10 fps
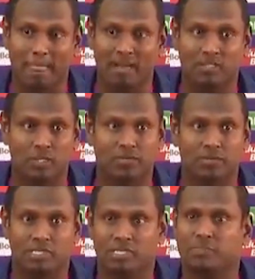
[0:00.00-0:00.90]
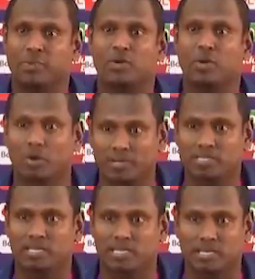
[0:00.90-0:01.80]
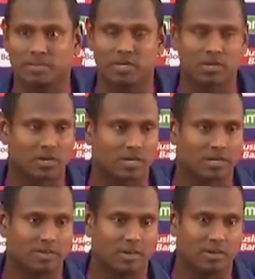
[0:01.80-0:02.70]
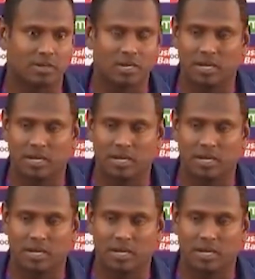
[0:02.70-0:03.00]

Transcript: So it was just pure common sense. I'm not talking about